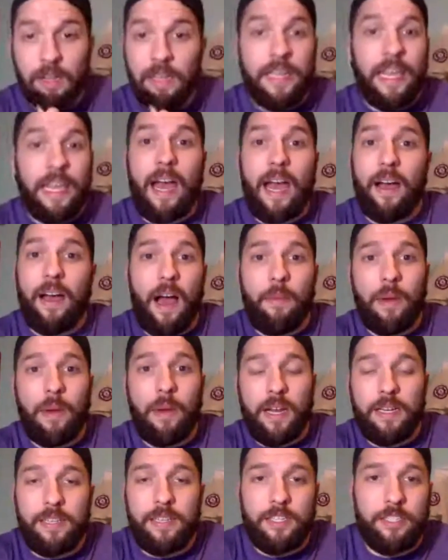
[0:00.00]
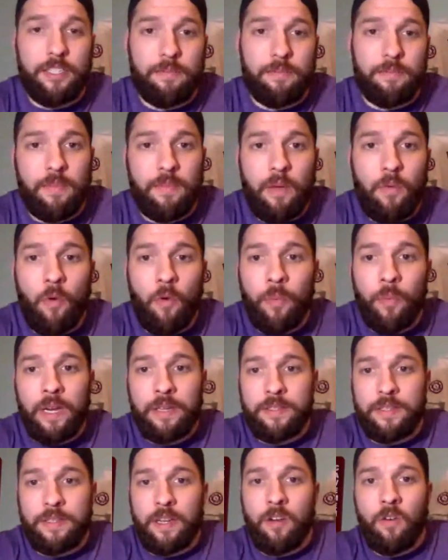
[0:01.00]
Yeah, I'm not going to touch him. He won't be in a
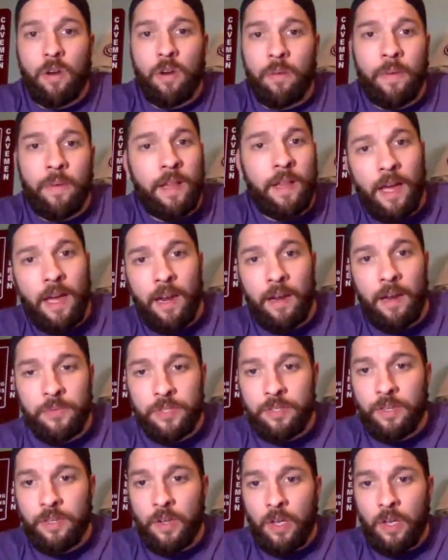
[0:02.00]
single one of my lineups.